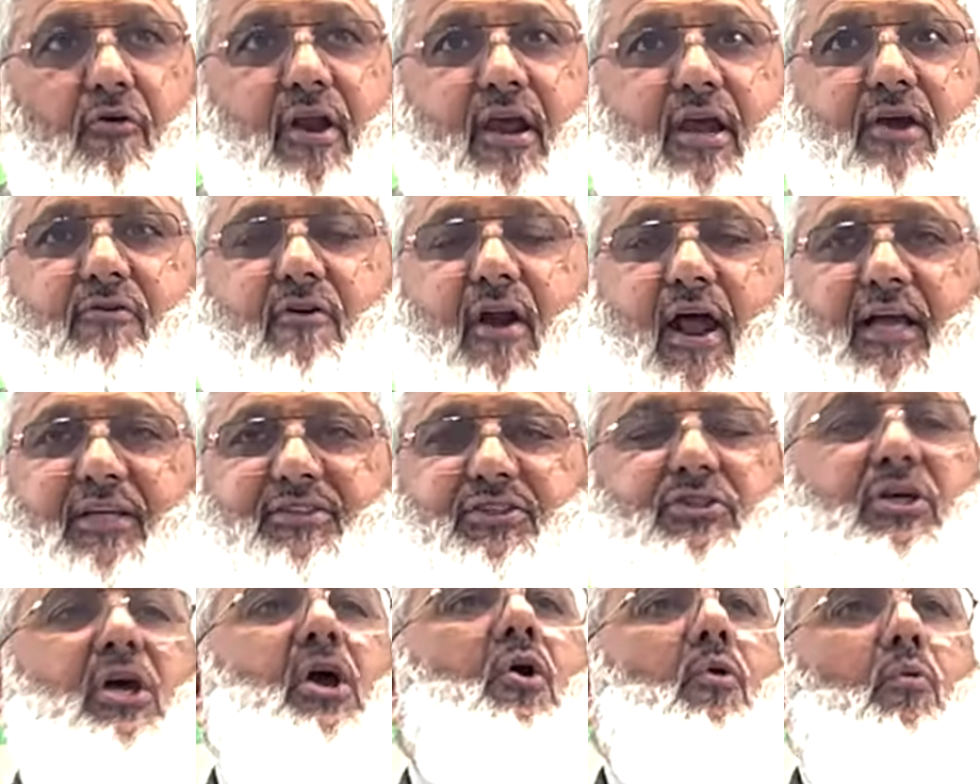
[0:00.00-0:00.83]

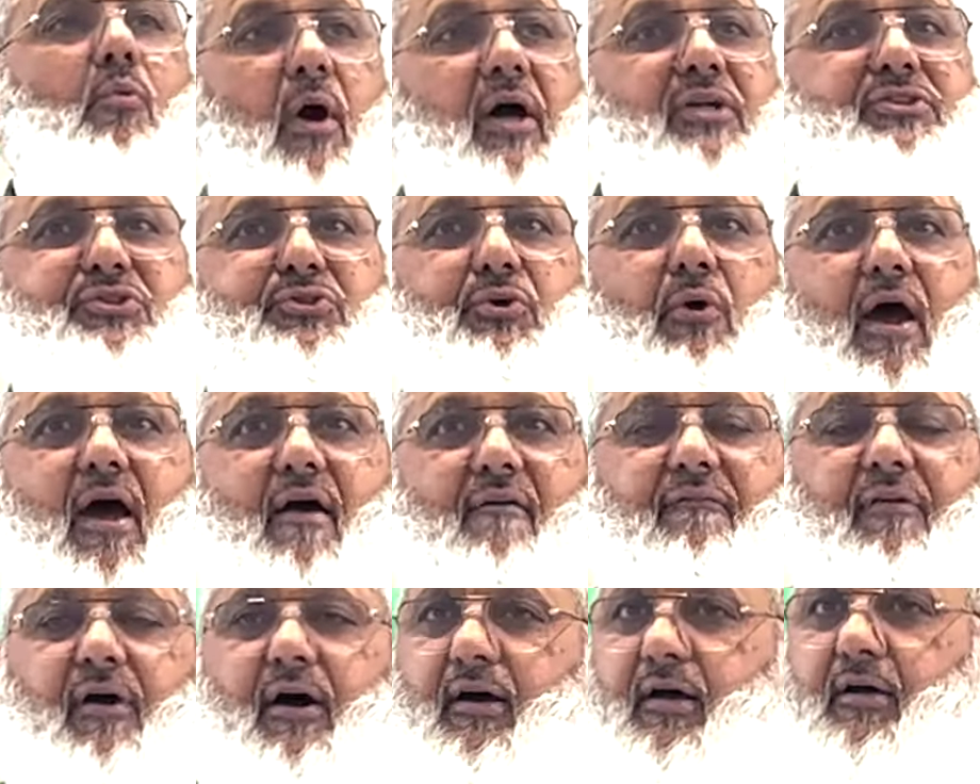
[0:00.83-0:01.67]
regrets
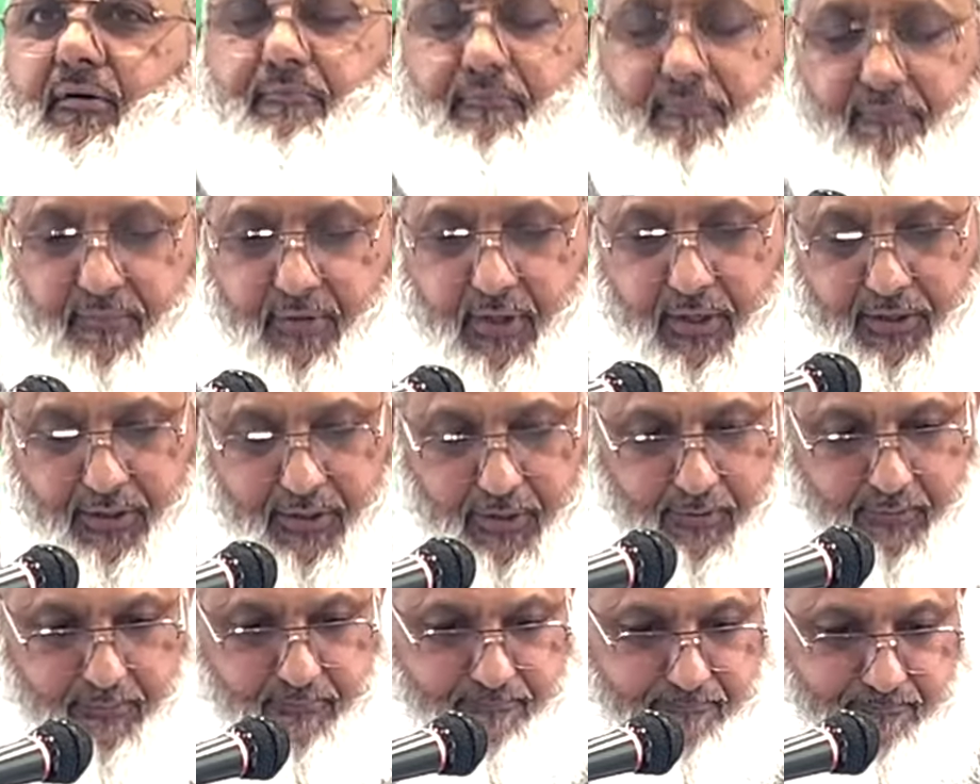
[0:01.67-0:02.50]
whatsoever. Thank
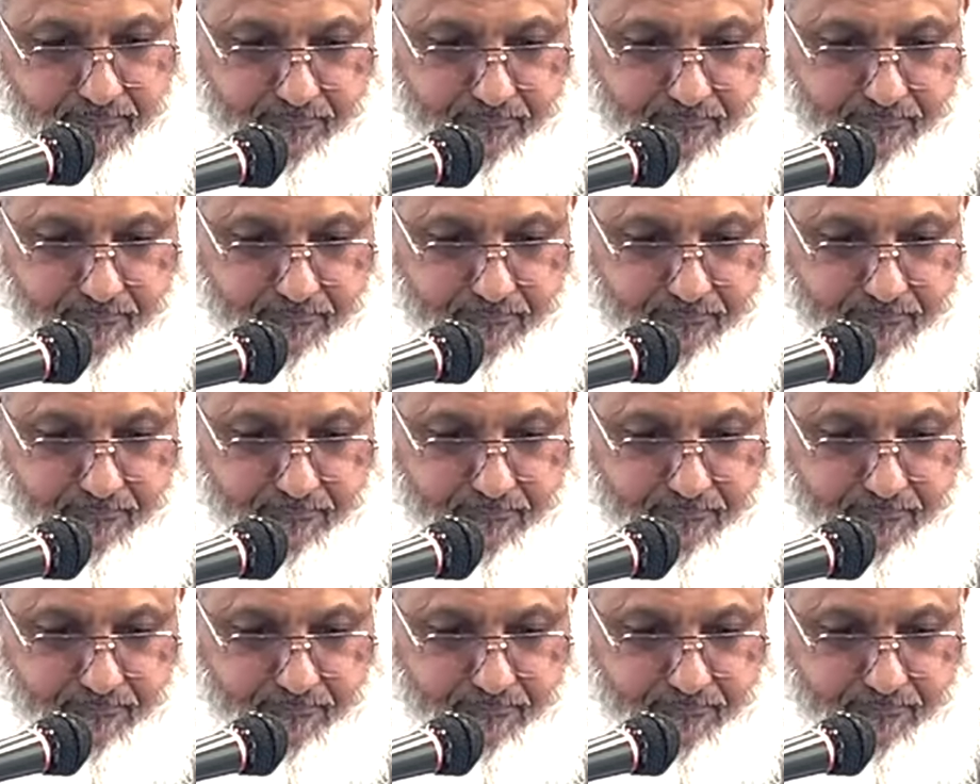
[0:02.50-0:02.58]
you.